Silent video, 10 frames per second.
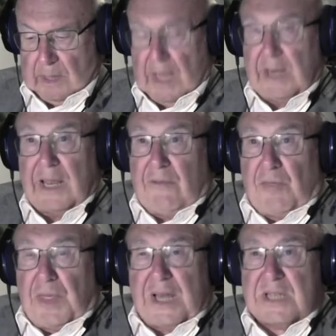And
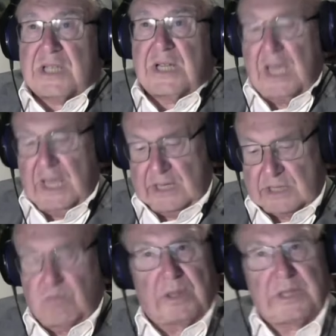if that's the
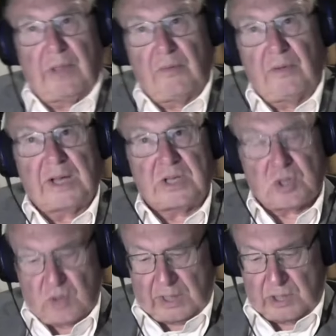case, what are the right
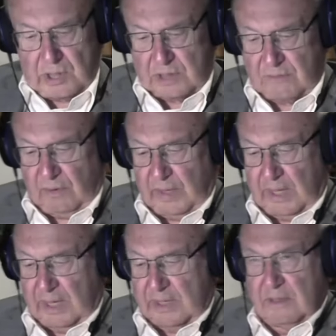structures for
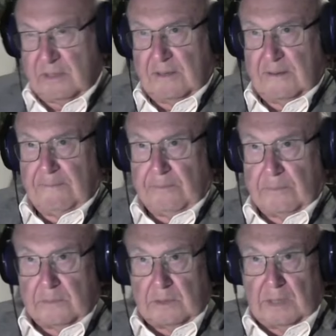that?
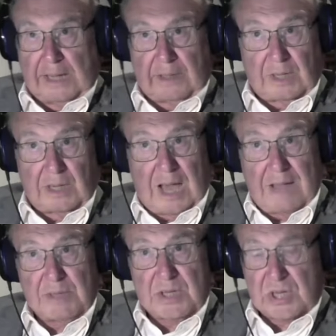Like the
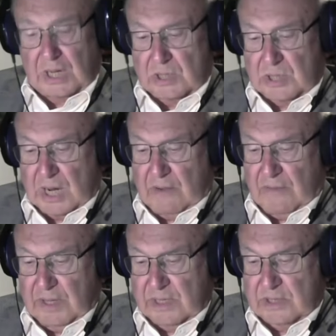Climate
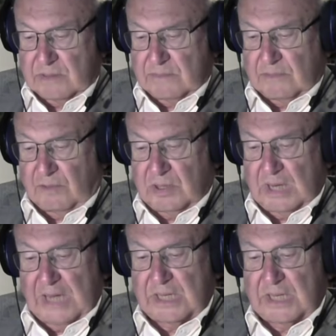Secretariat, the
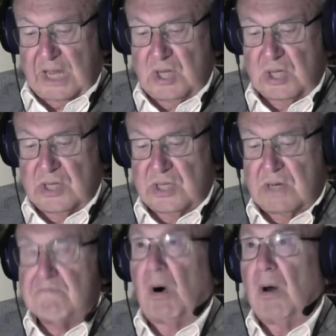United Nations
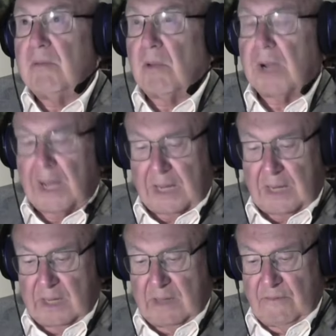in Bonn, where I
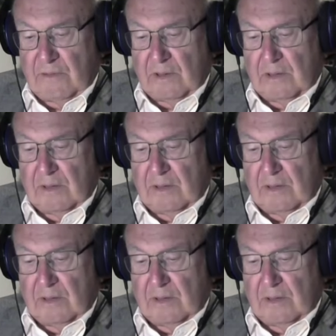live,